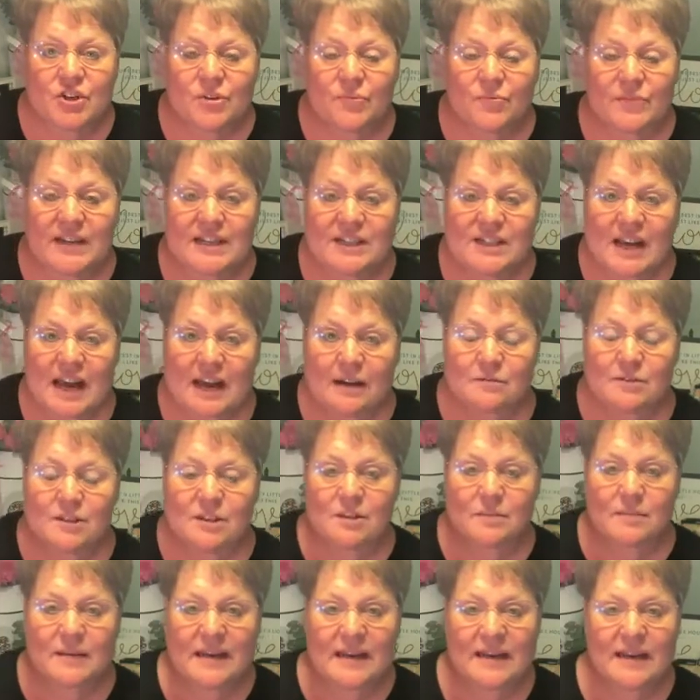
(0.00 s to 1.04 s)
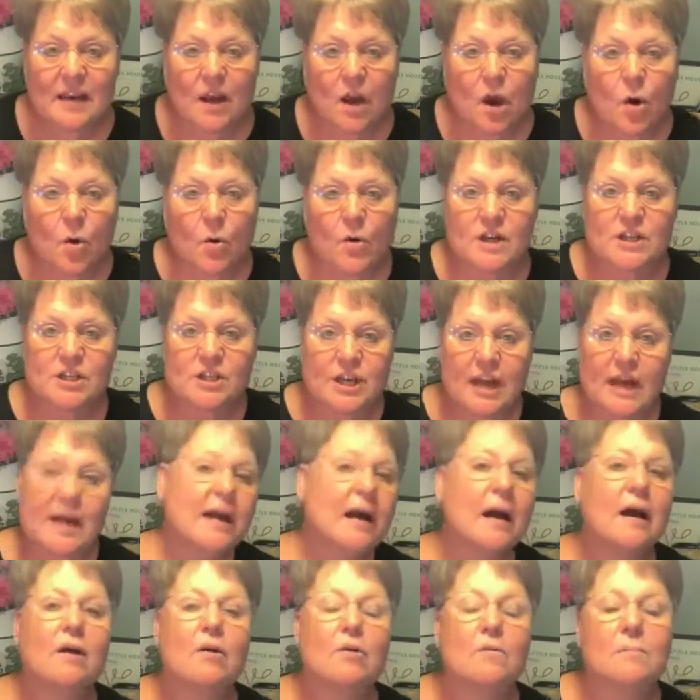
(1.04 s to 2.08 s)
to reach out to me or check
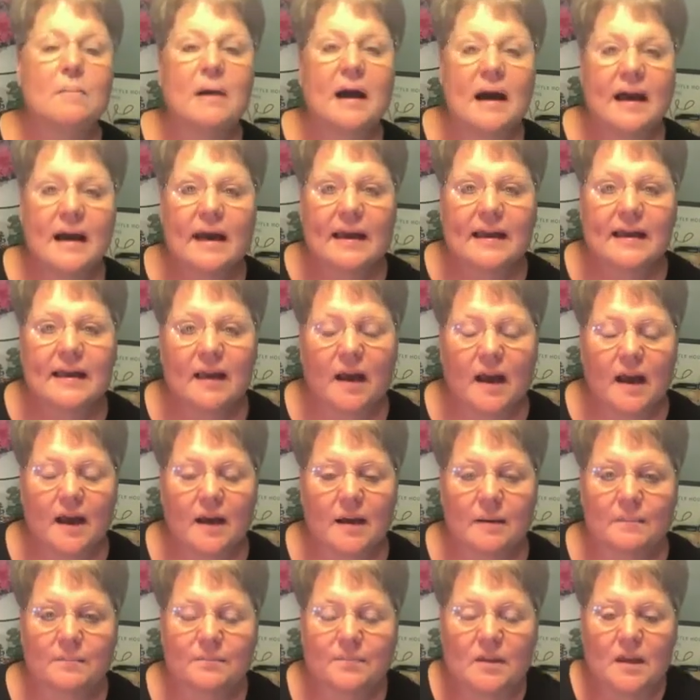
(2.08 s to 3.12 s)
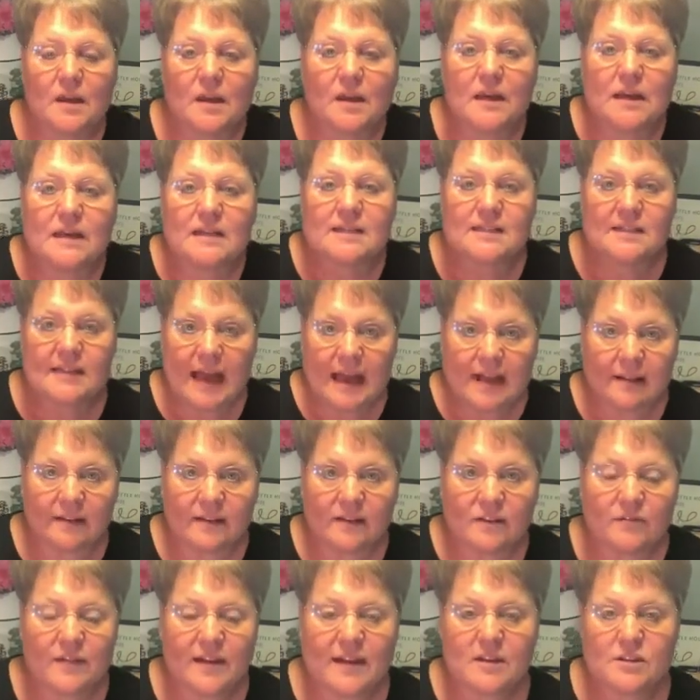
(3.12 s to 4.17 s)
out my Style
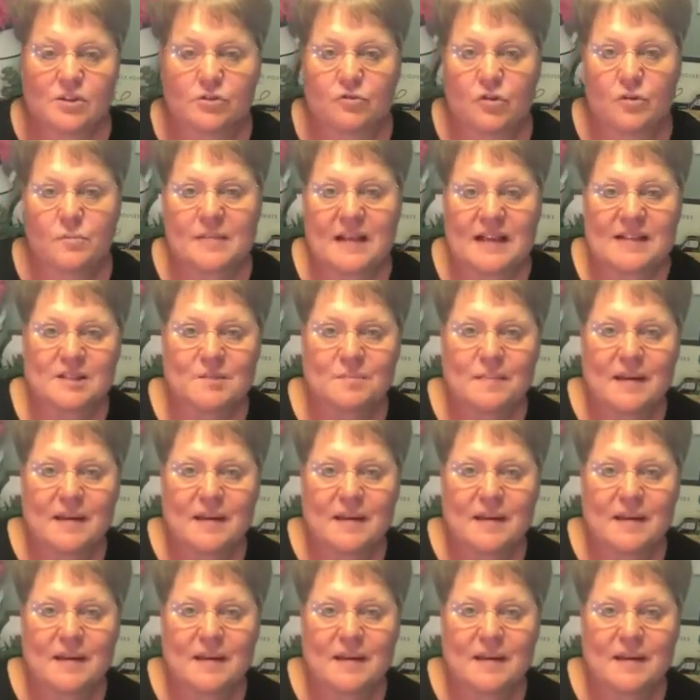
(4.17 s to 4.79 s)
Innovators group. That's